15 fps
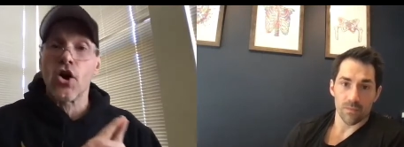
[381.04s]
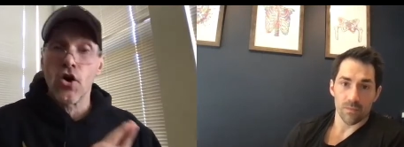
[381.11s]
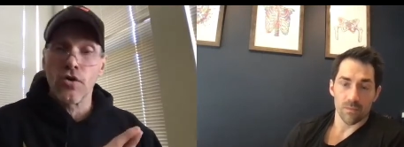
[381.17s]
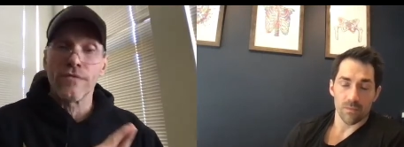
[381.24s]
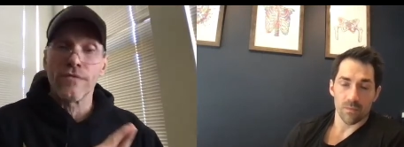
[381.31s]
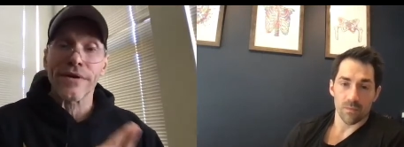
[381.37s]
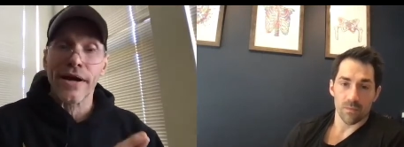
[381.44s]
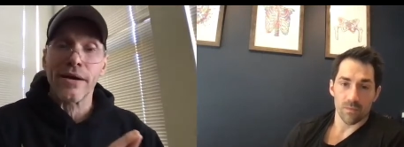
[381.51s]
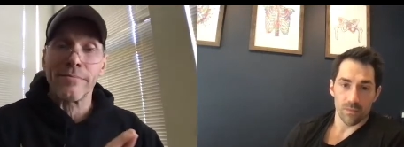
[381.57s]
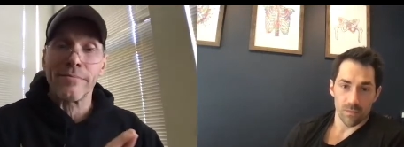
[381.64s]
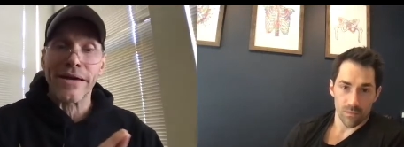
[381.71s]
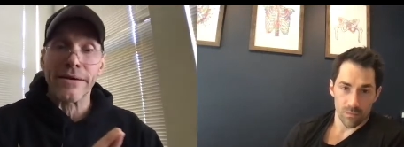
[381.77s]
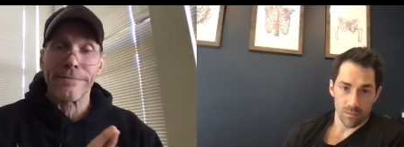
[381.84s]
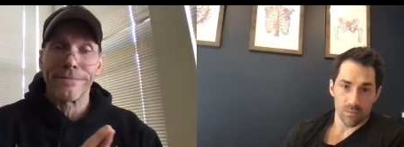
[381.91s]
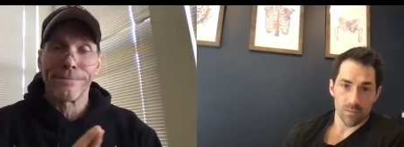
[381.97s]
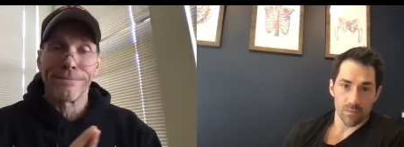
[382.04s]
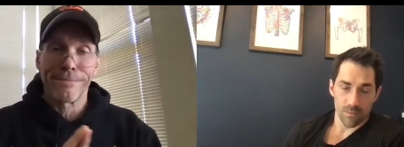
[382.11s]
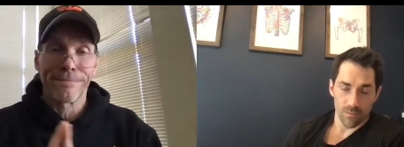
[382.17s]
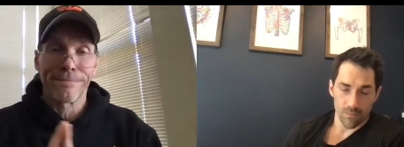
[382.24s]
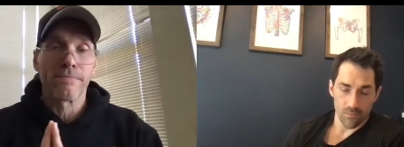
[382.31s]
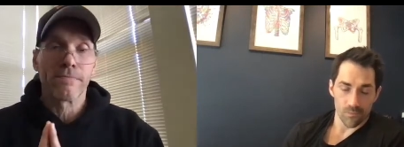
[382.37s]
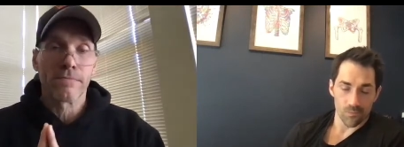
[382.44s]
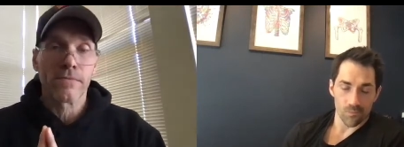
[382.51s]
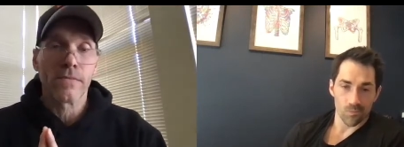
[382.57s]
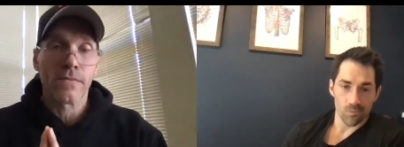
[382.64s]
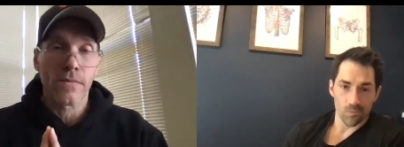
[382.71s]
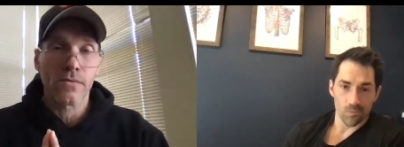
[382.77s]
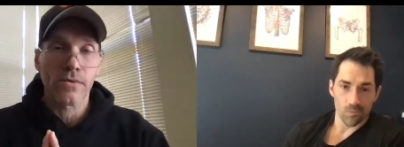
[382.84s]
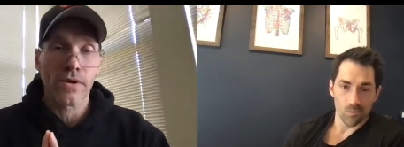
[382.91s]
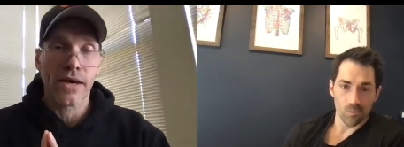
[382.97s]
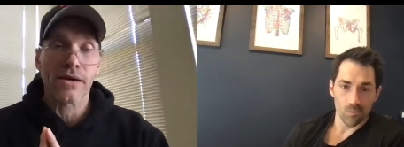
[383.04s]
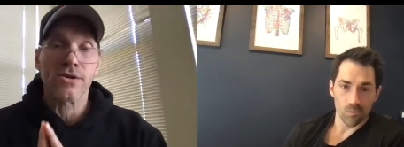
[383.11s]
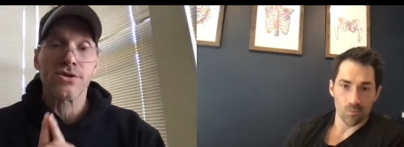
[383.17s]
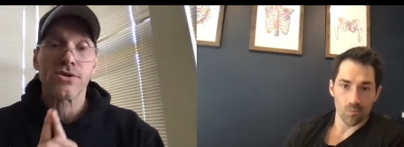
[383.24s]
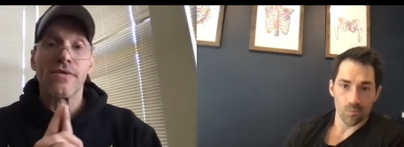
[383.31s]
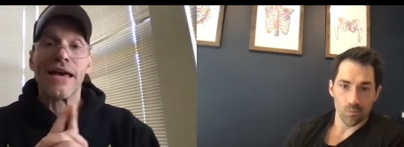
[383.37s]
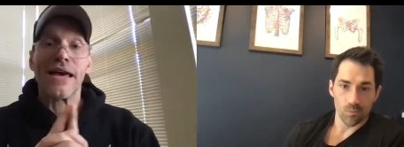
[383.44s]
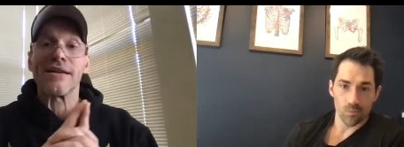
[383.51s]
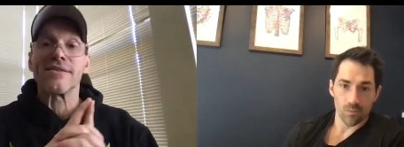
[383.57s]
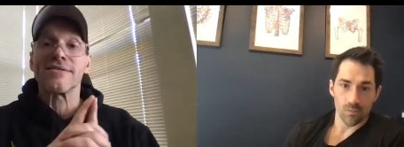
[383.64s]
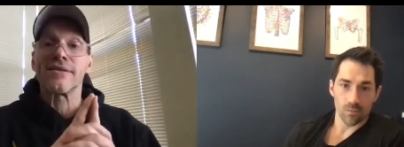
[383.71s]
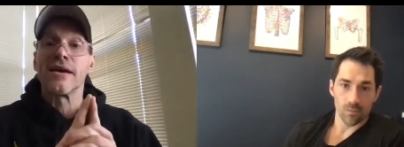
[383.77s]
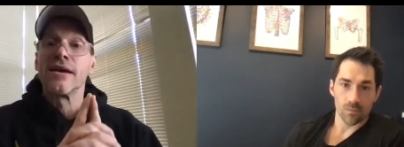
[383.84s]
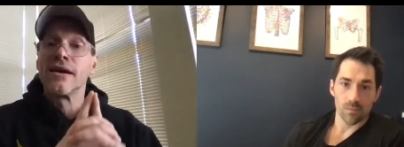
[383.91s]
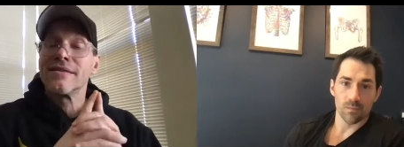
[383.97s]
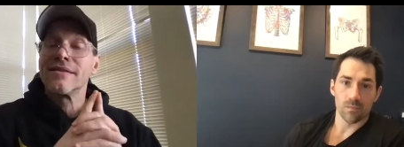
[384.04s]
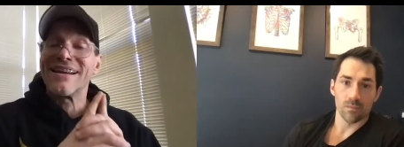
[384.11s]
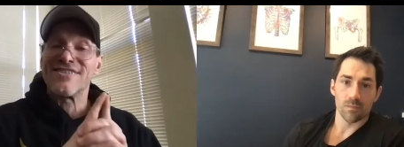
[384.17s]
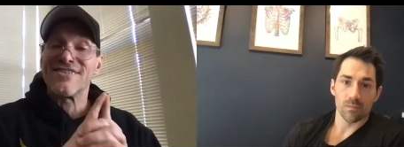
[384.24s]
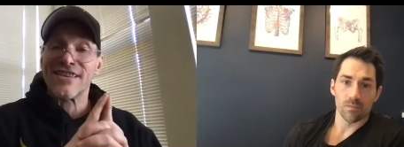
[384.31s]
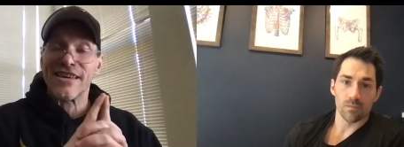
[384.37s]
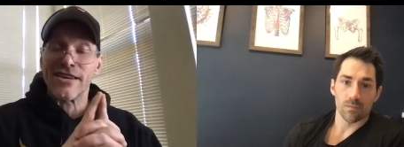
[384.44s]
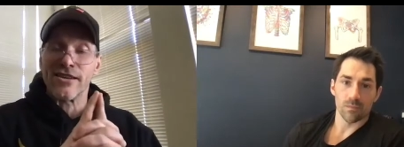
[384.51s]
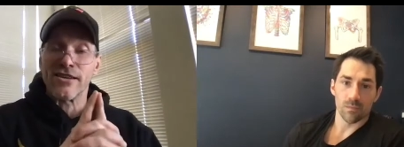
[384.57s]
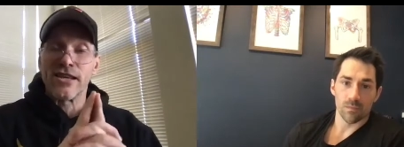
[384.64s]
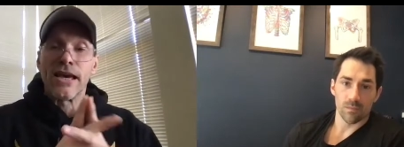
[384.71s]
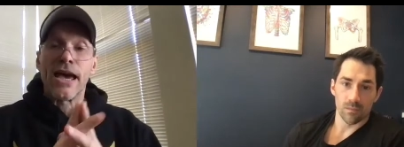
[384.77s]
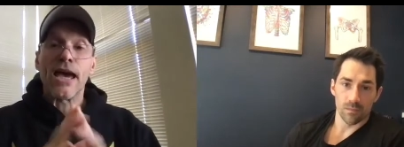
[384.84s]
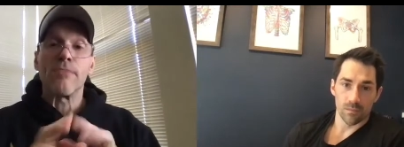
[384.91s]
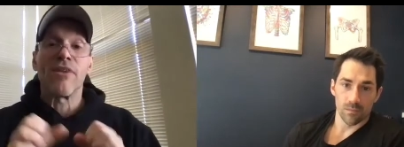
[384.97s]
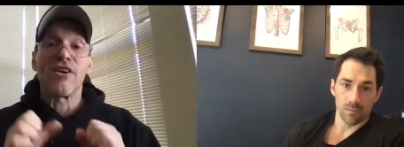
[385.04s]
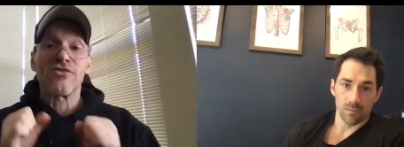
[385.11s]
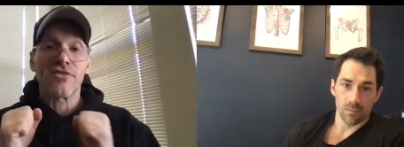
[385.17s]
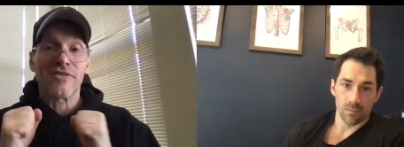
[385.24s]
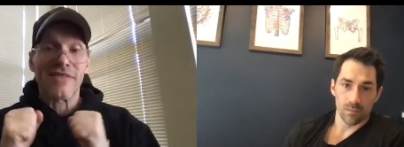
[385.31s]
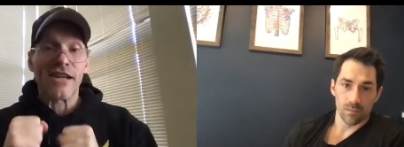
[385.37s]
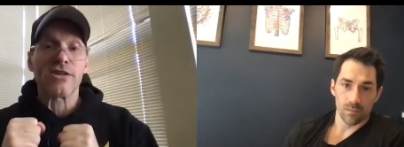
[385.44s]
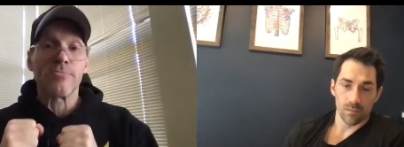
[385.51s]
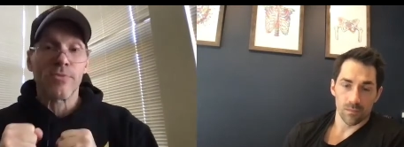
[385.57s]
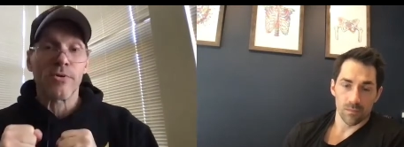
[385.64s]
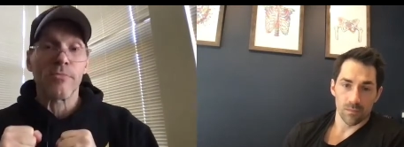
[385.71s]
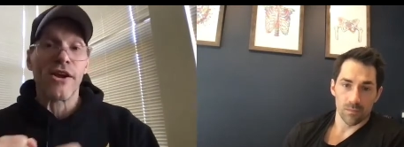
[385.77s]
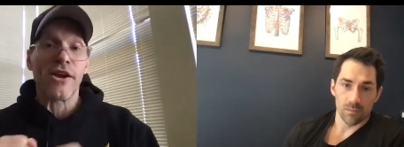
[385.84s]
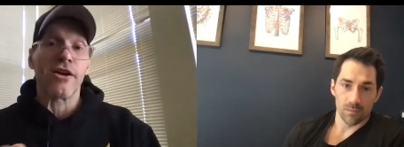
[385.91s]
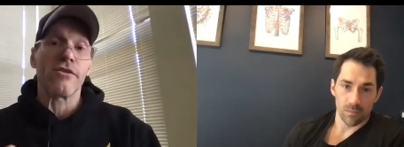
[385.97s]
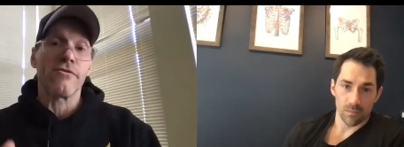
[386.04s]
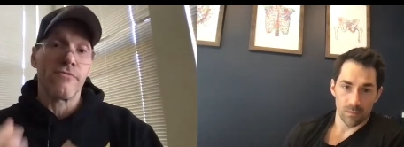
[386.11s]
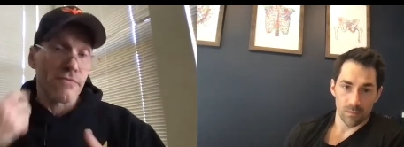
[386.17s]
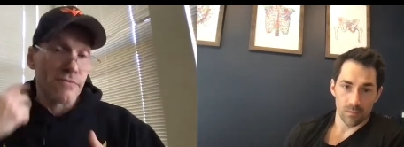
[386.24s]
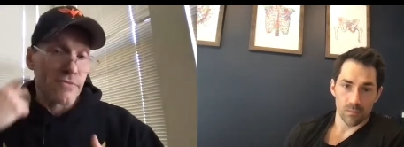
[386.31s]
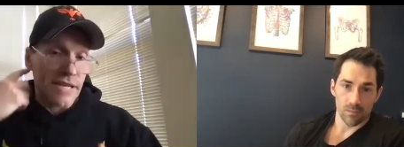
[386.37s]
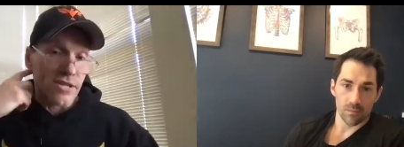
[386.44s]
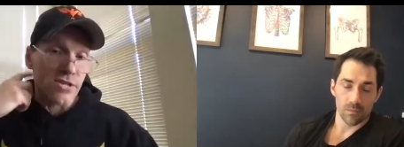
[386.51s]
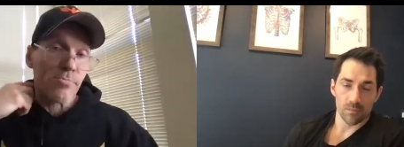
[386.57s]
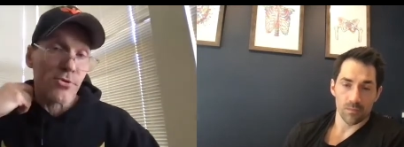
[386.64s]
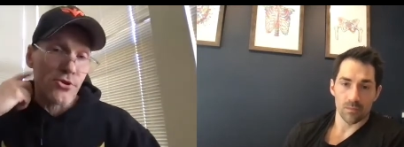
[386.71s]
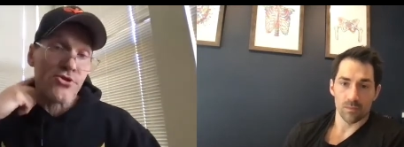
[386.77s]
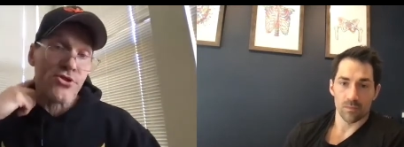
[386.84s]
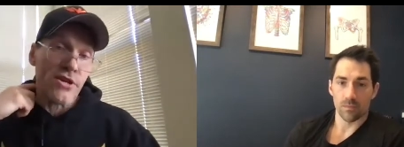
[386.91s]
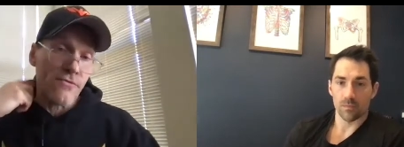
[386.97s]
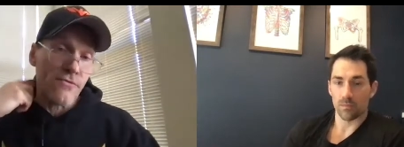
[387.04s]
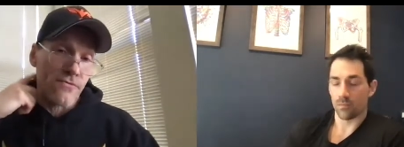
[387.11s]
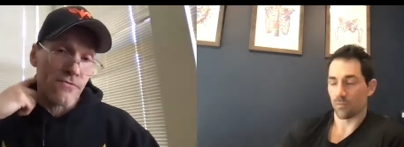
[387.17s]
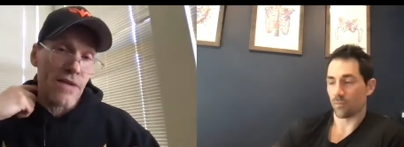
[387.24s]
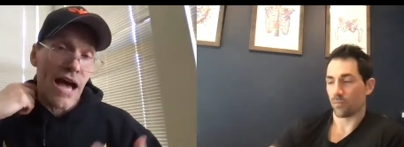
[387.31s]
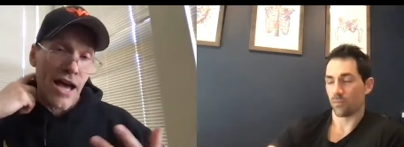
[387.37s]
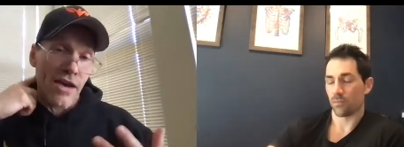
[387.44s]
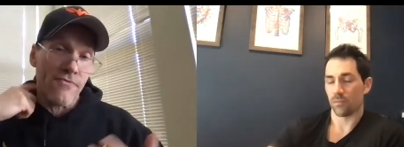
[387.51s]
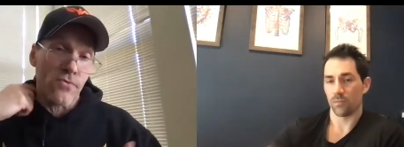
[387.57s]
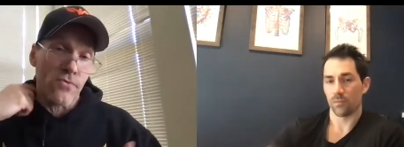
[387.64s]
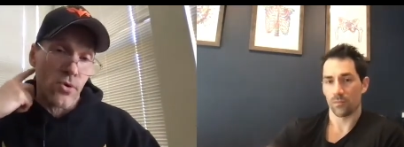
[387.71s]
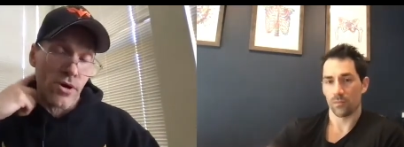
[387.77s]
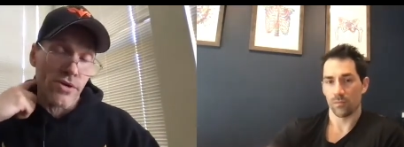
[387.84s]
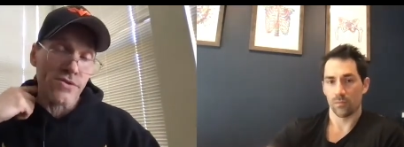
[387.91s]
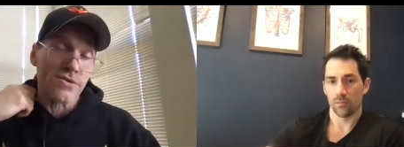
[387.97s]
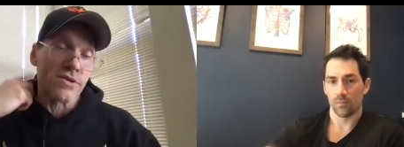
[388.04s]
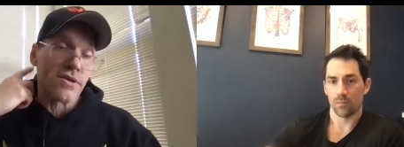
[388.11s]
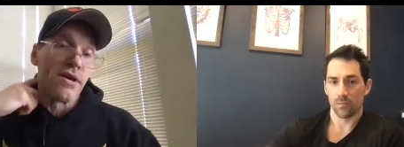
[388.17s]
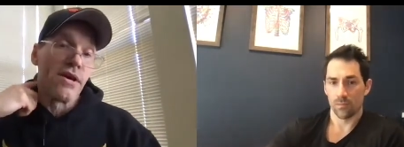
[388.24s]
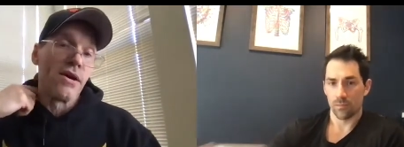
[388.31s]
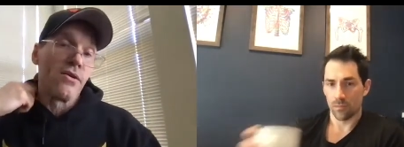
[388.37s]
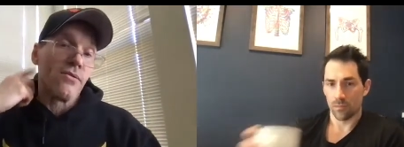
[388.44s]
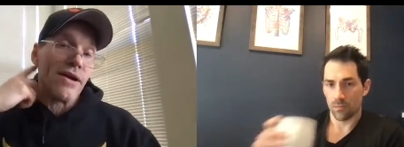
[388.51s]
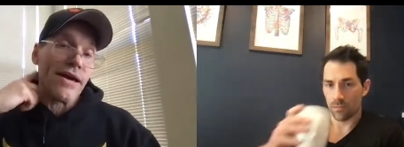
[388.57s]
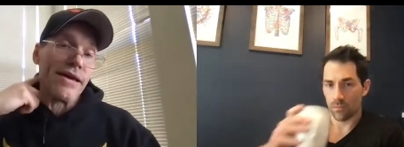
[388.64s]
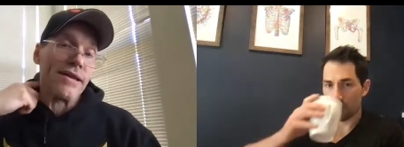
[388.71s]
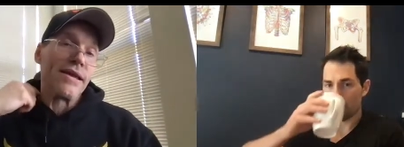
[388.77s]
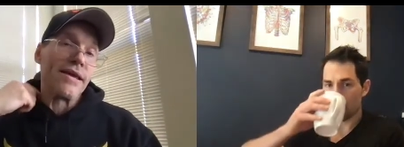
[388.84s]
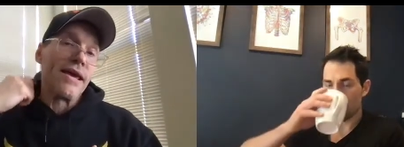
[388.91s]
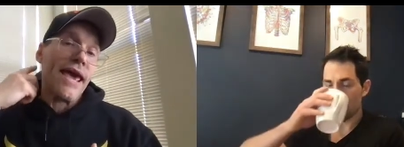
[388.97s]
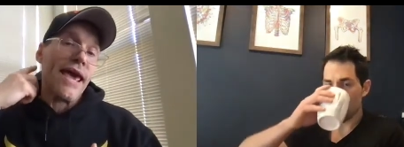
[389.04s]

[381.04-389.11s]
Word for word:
Speaker 1: overcoming. Mm-hmm. Okay. So that is that is a, a muscle that is prepared, that is producing high force, right?